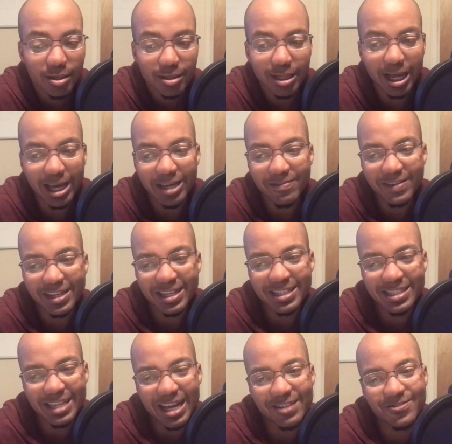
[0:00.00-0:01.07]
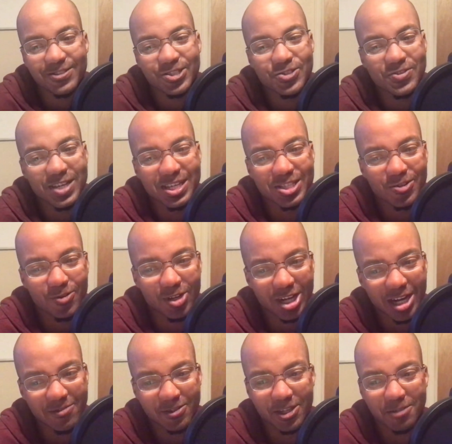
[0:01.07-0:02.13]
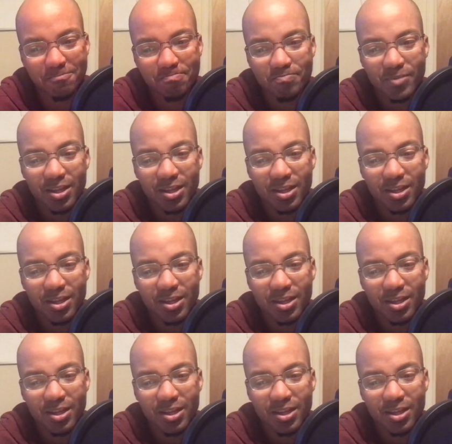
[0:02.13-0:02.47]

Like, because that's what you need to recover.